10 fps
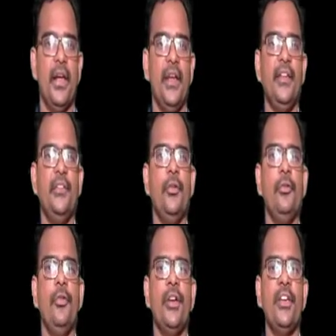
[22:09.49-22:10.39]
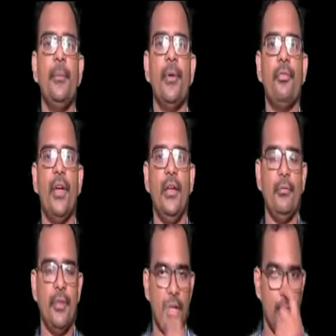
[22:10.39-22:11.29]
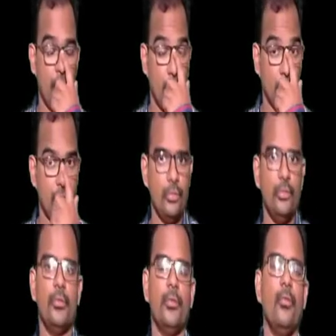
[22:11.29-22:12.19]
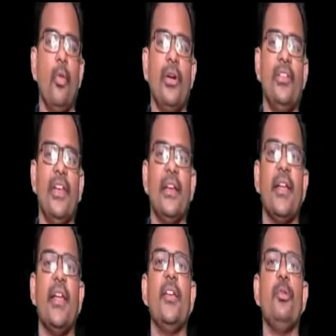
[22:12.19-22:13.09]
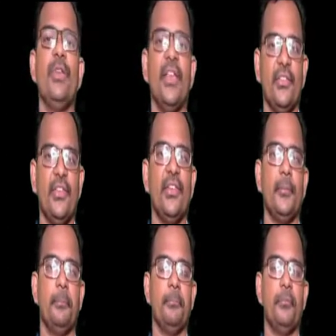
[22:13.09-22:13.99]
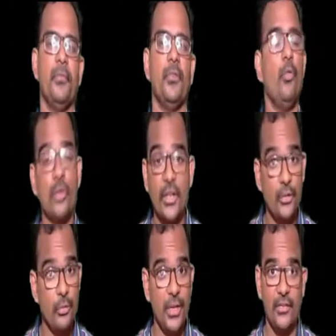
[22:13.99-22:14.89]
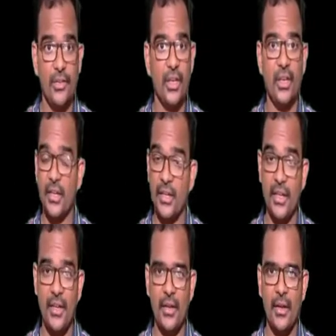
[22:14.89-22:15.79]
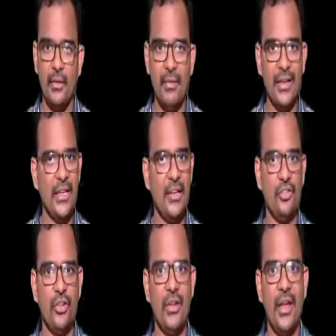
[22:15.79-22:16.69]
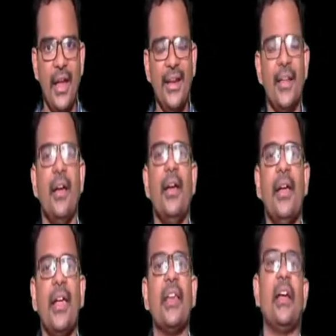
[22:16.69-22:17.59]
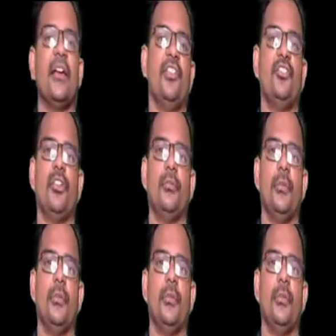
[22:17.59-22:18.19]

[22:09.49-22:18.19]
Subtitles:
And this unit number 5 we have gone through what is an HVAC. So what are HVAC? Heating, ventilation and air conditioning.